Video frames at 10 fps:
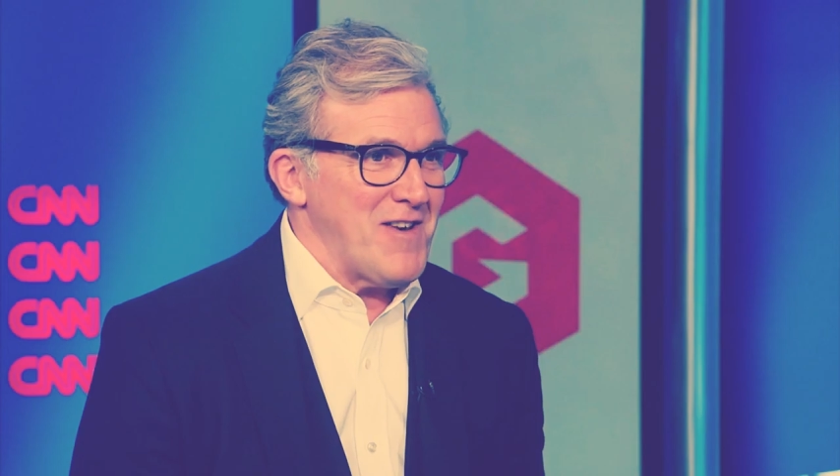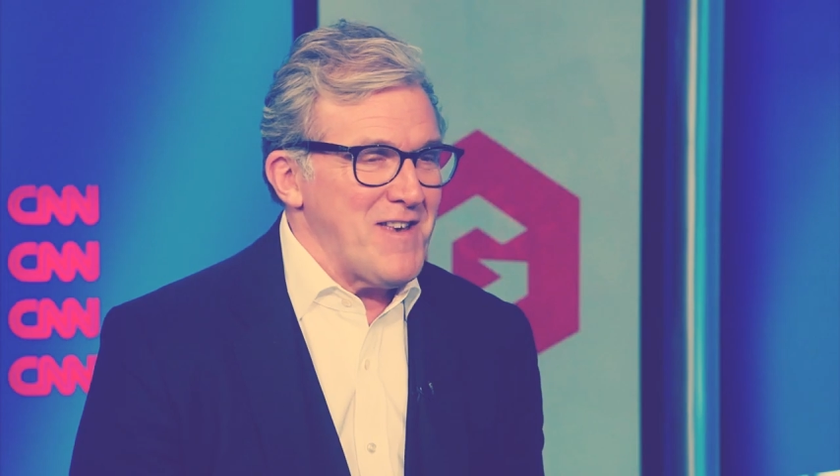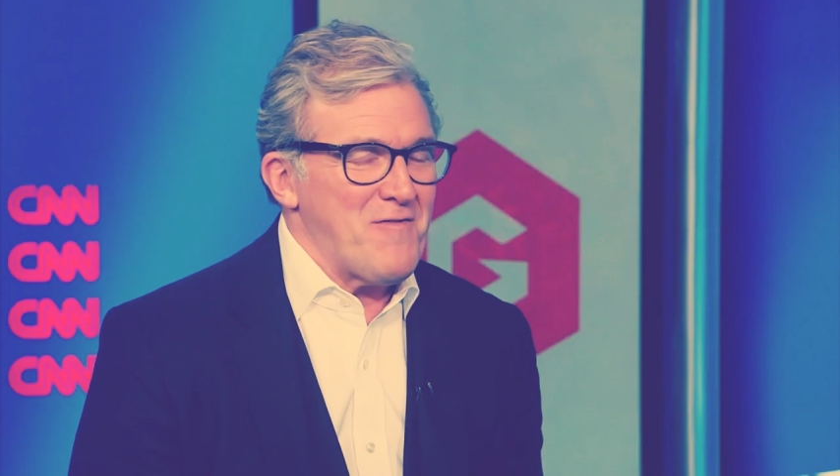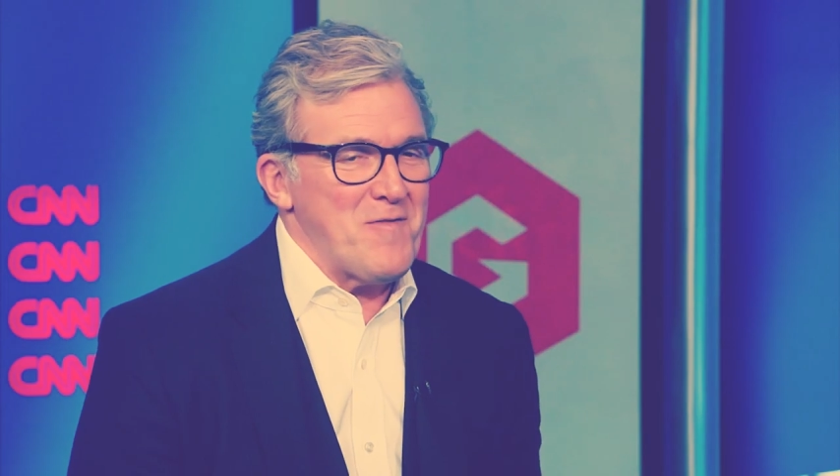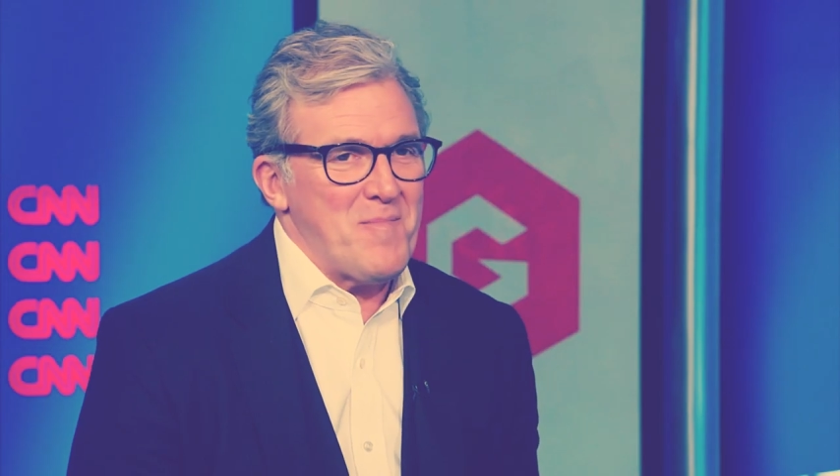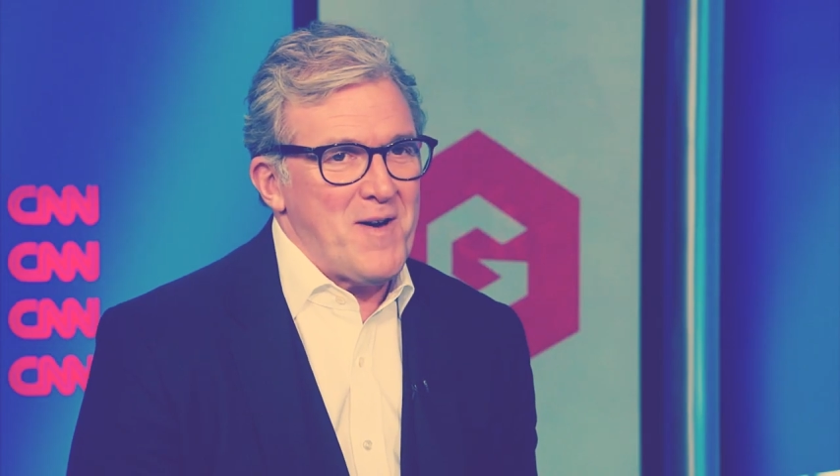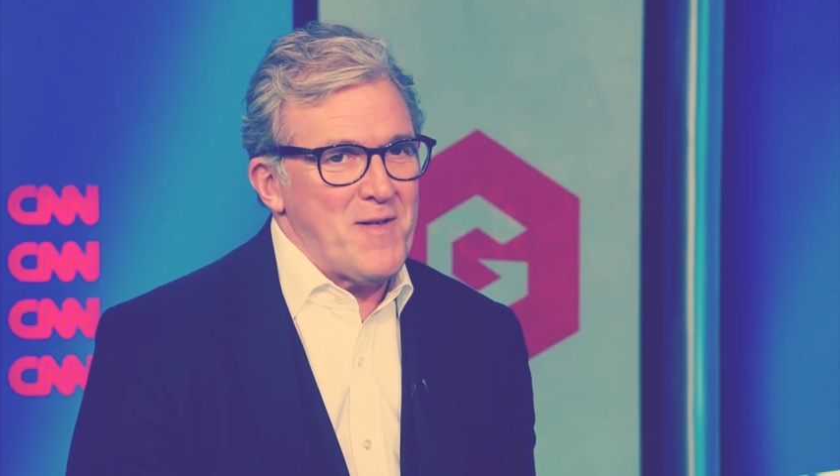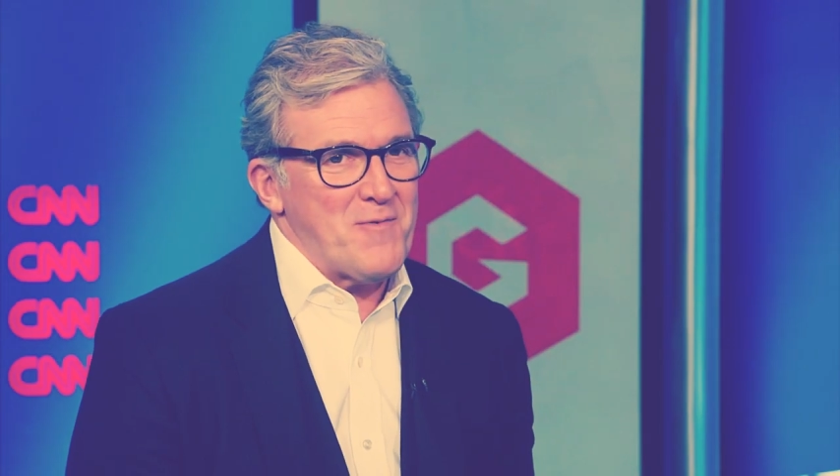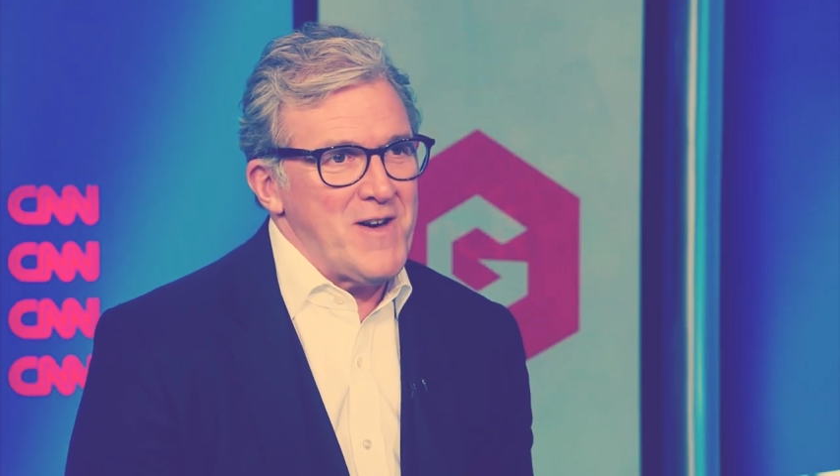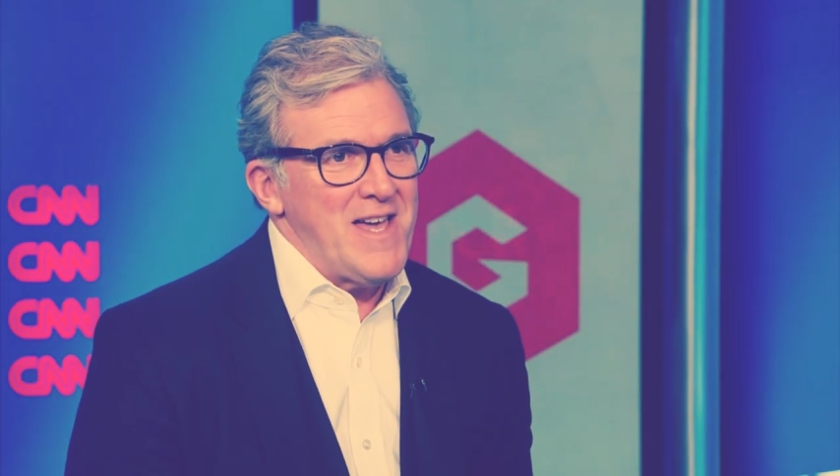different
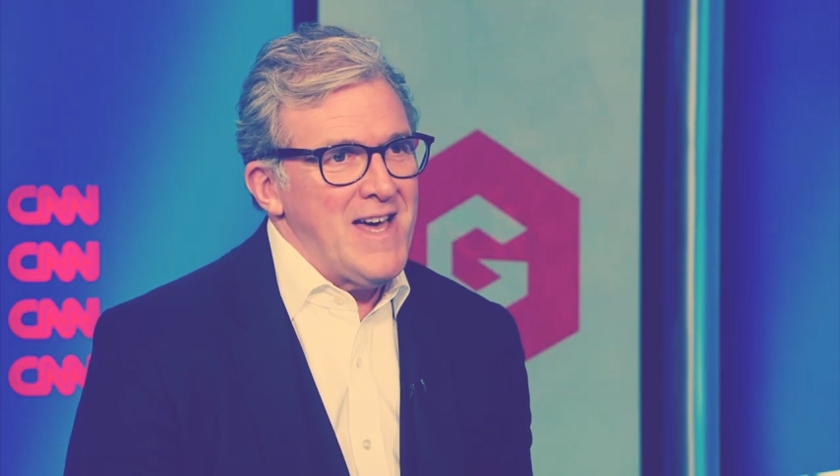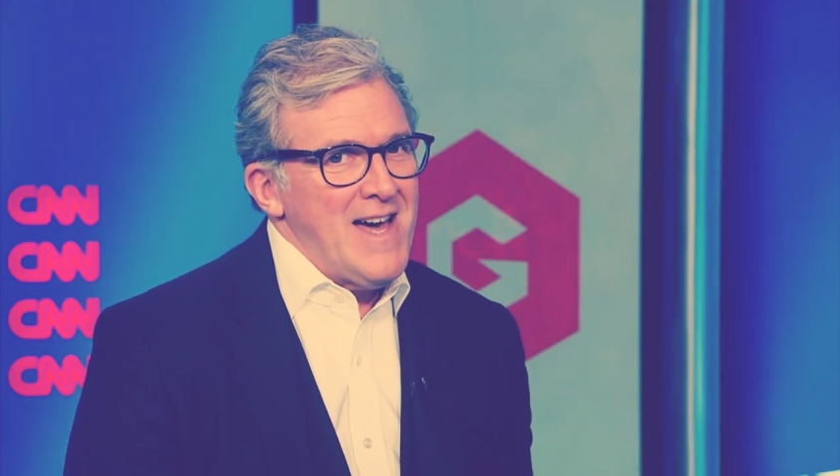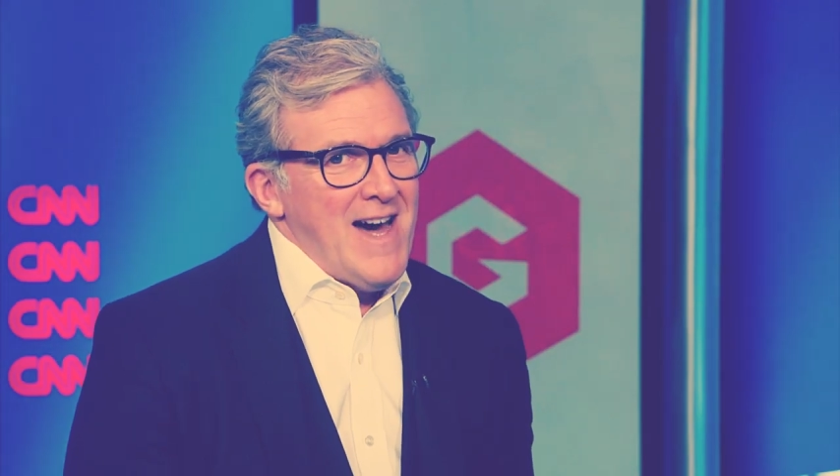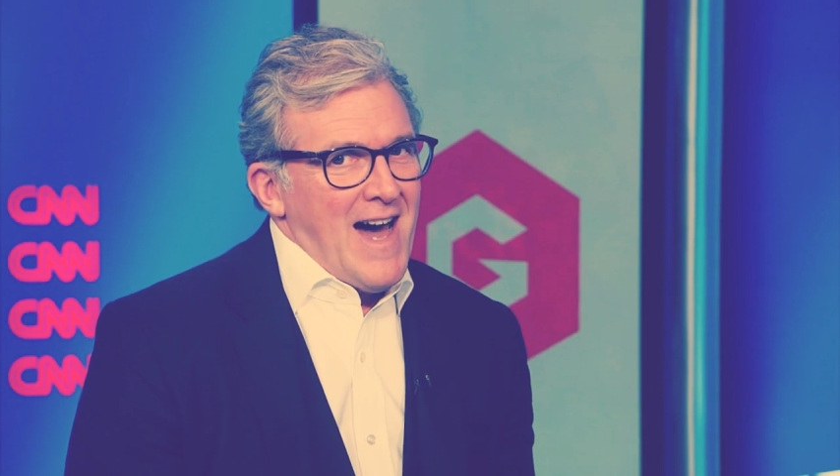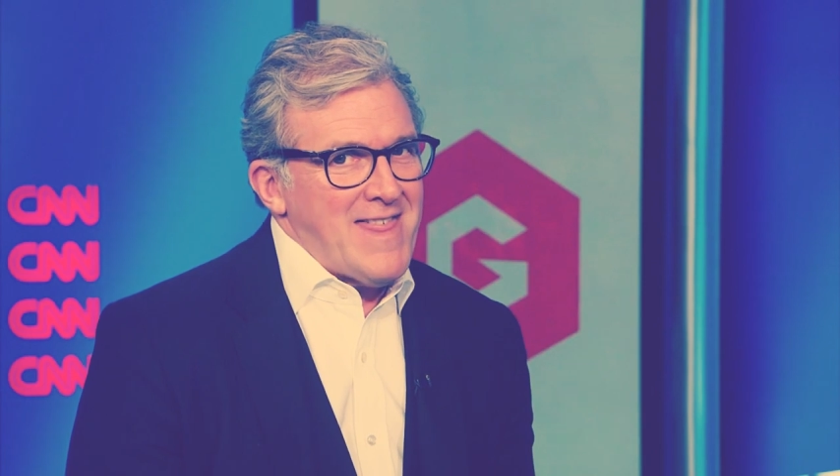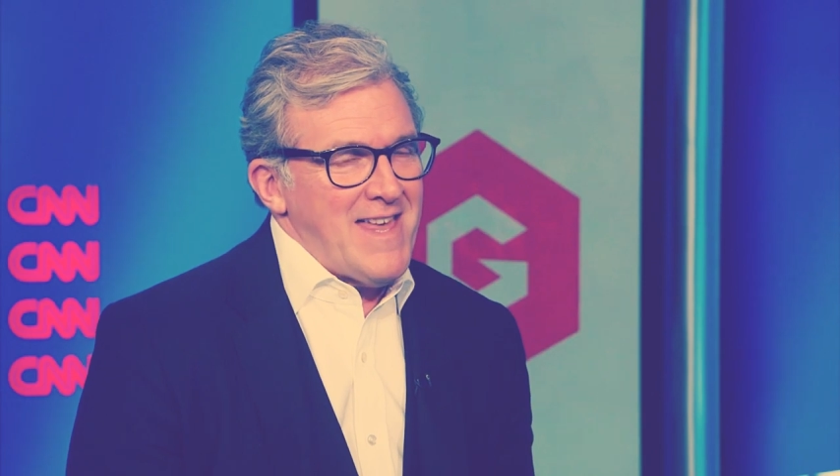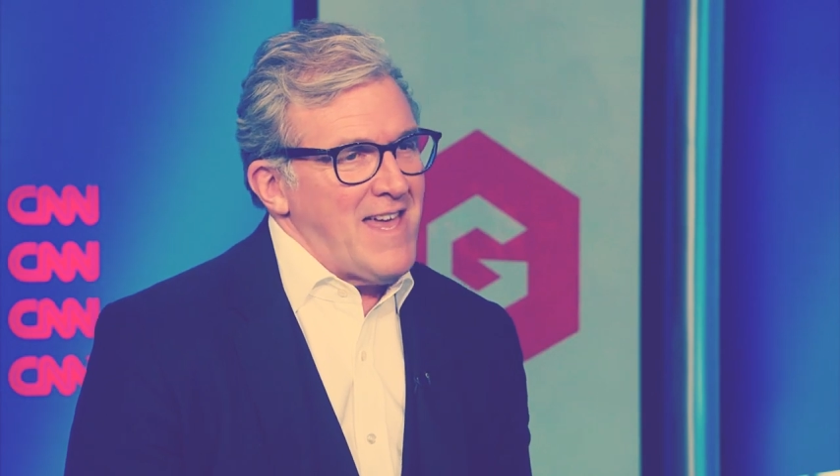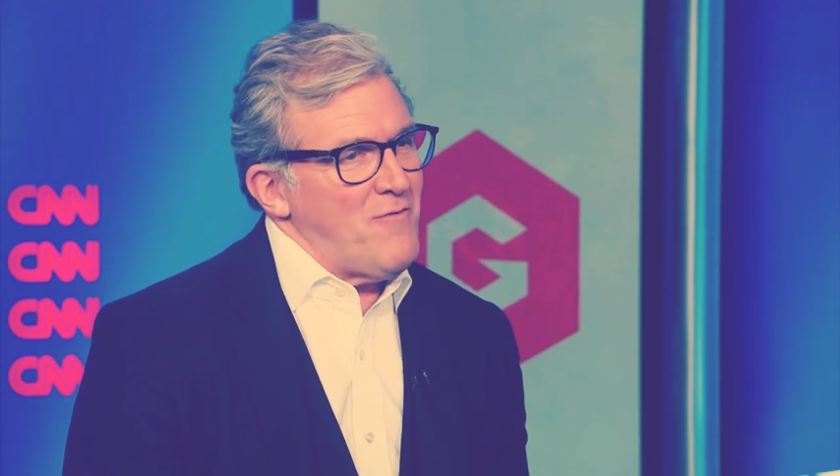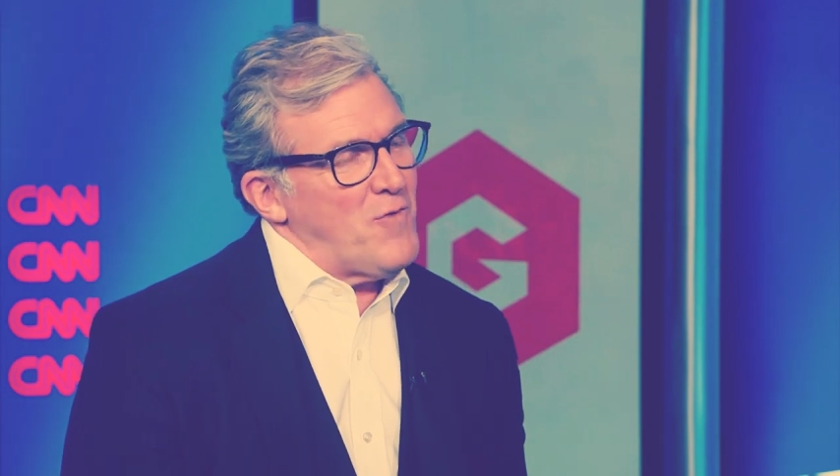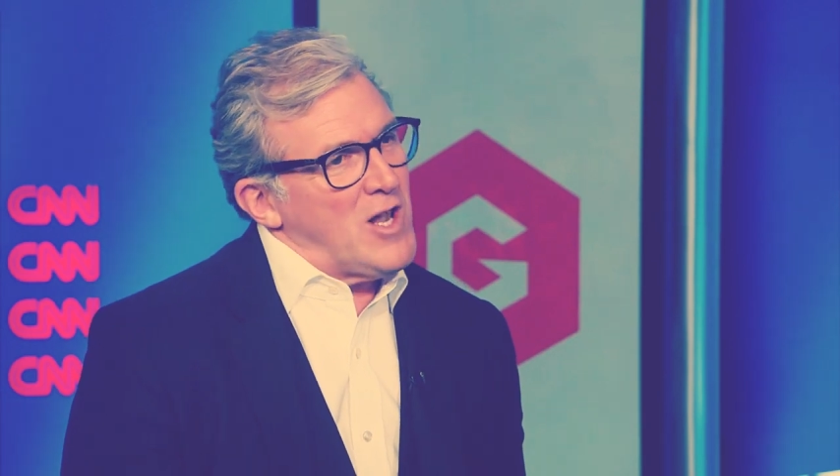pathway. Mm. I think
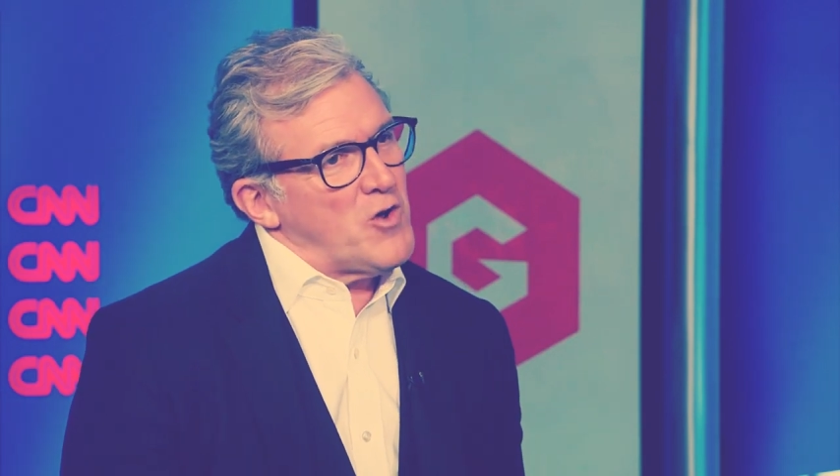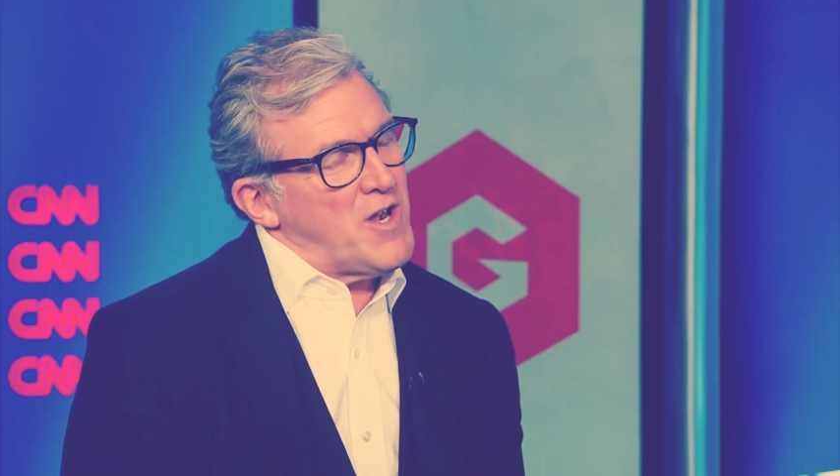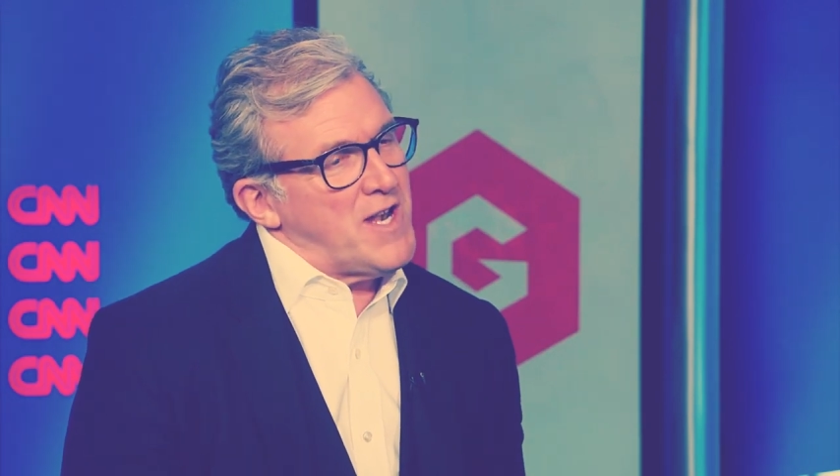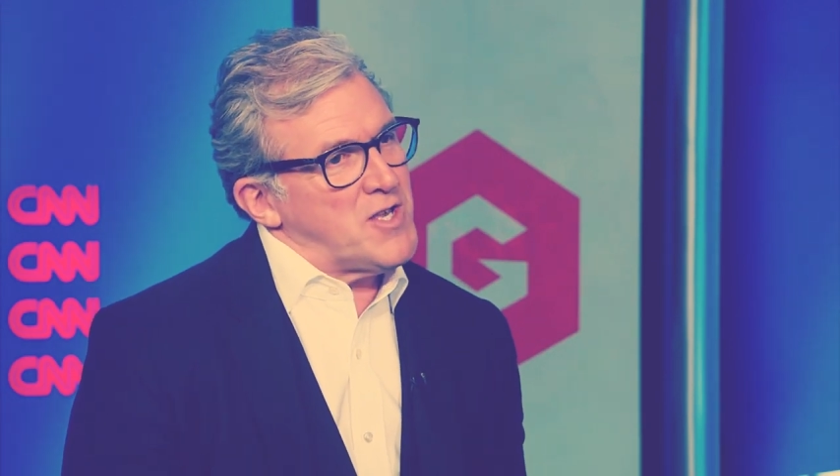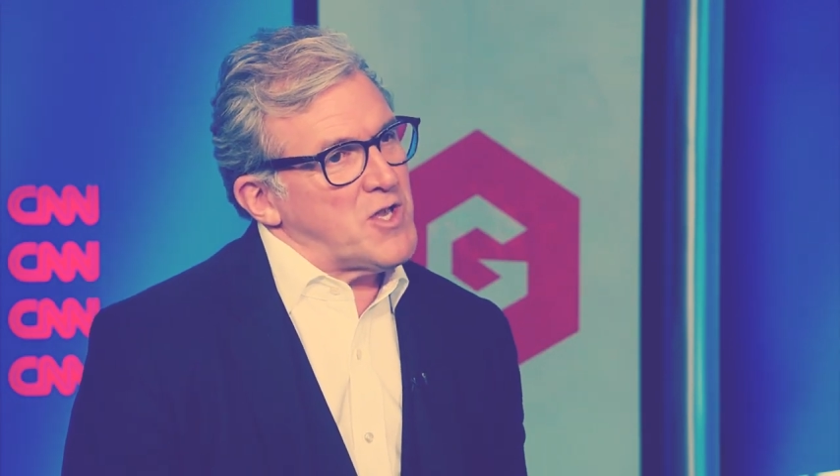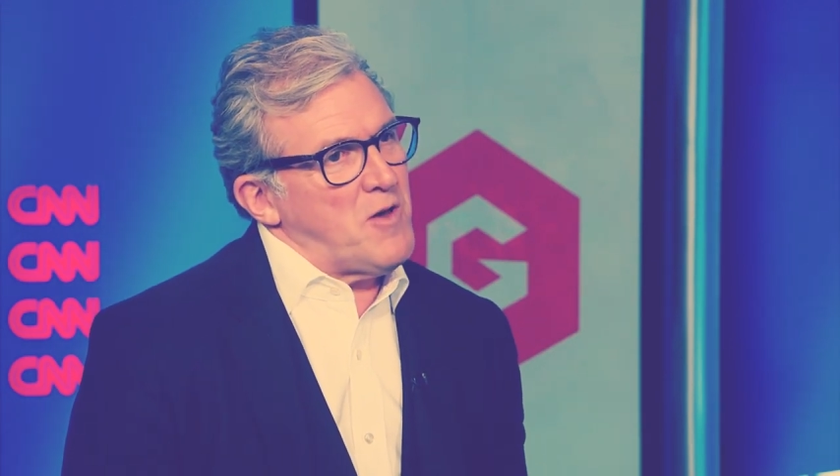if we look at it as